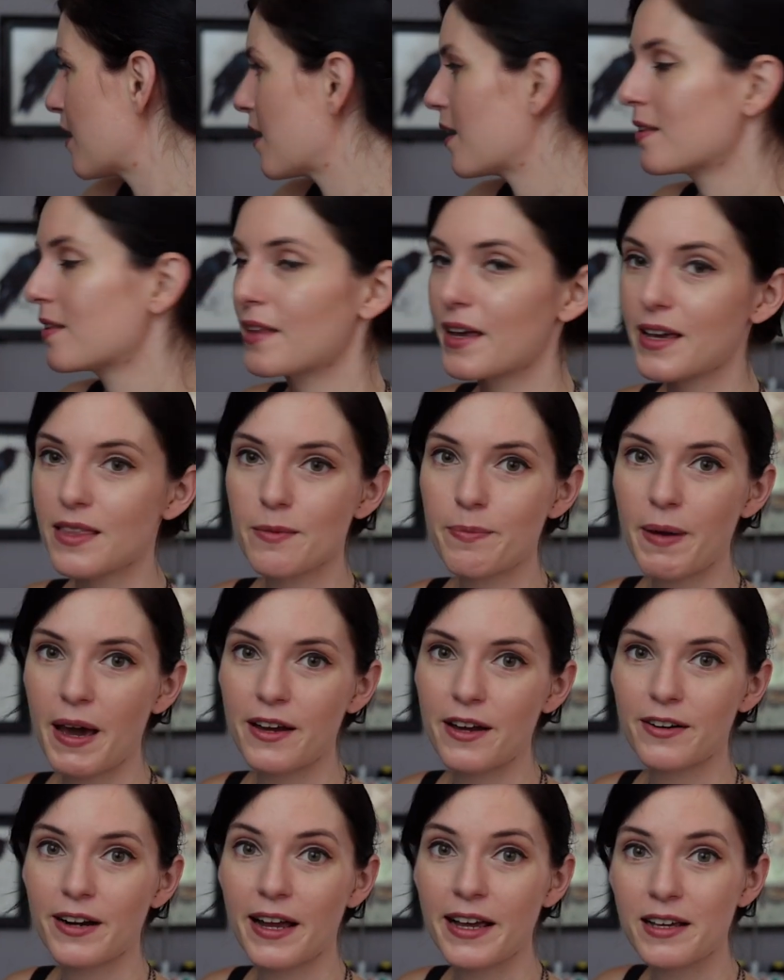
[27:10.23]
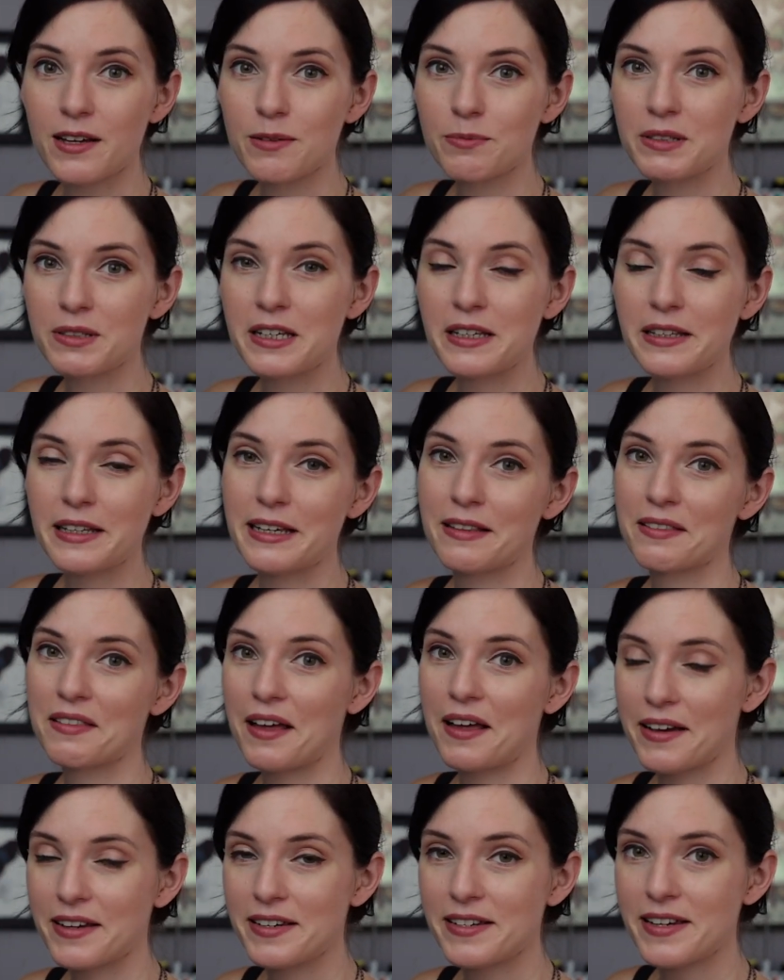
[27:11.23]
unlike the pattern, I completely
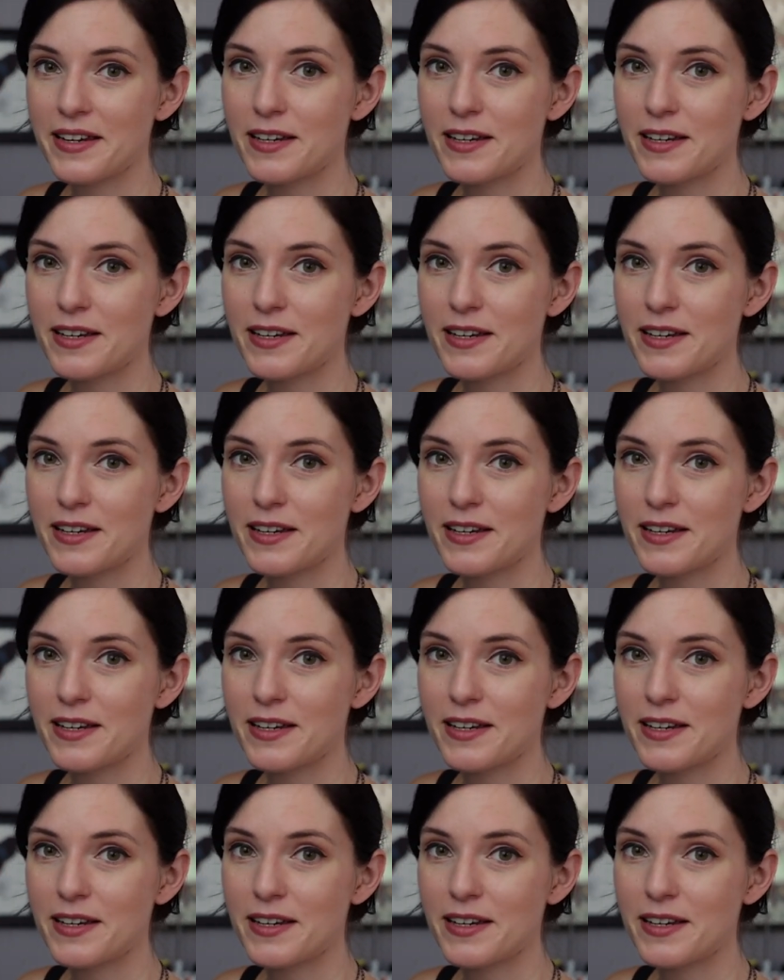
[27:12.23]
lined